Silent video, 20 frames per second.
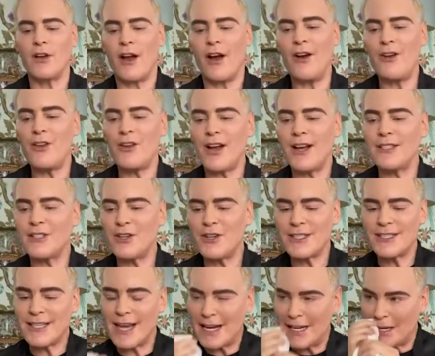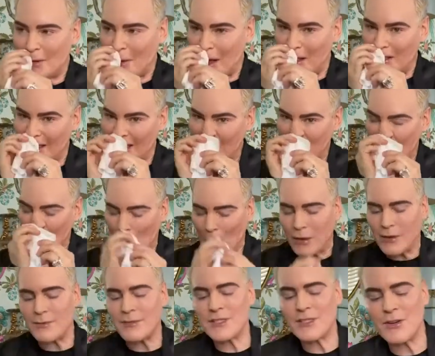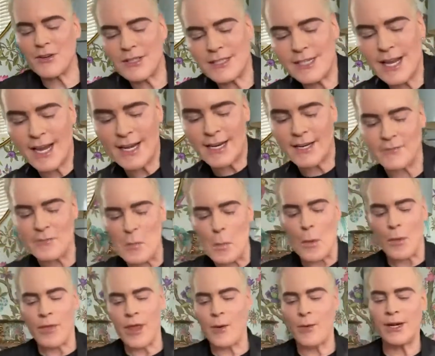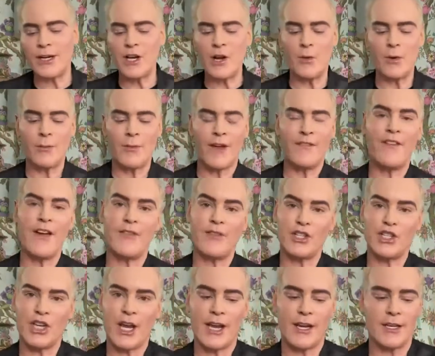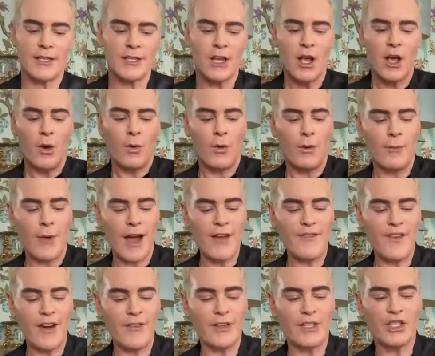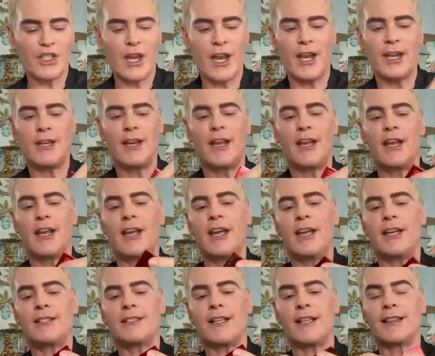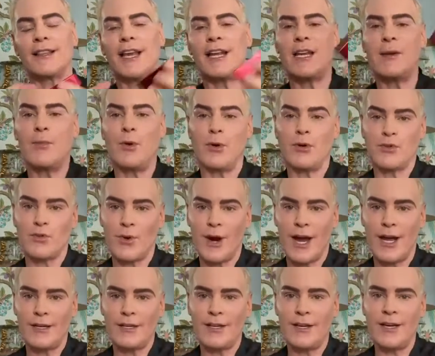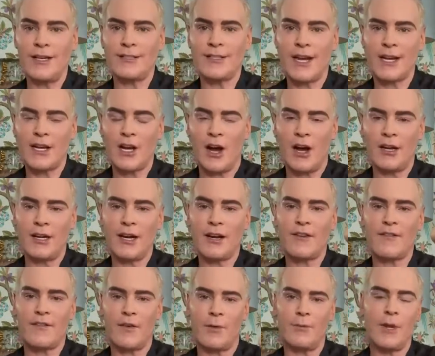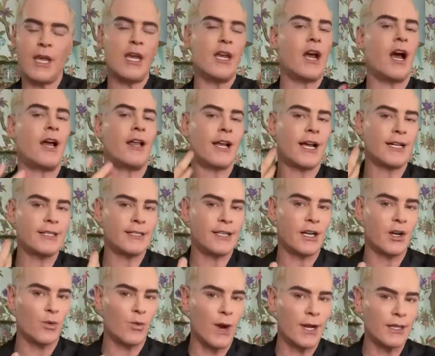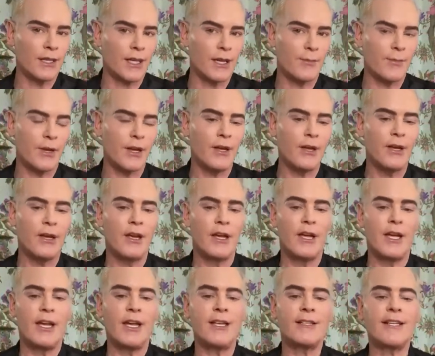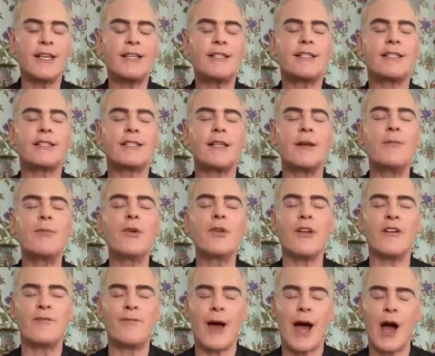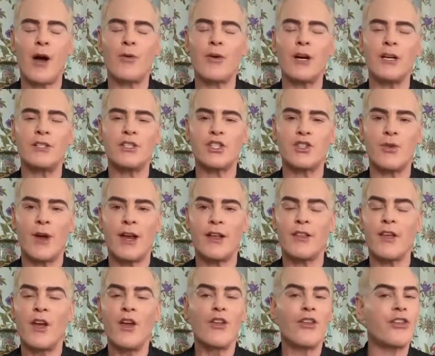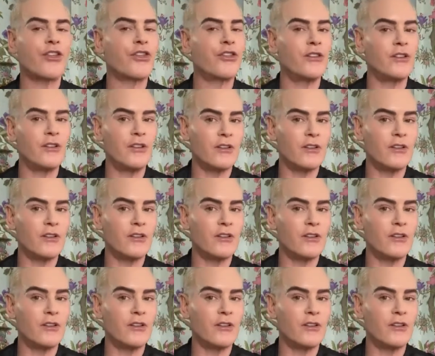Lady Gold. So you guys are excited about Lady Gold. I'm so excited. They want to know what my favorite shade is. Well, my favorite shade is Lady Gold Red. It's iconic for me. Like I said, a red lip is a symbol of power and strength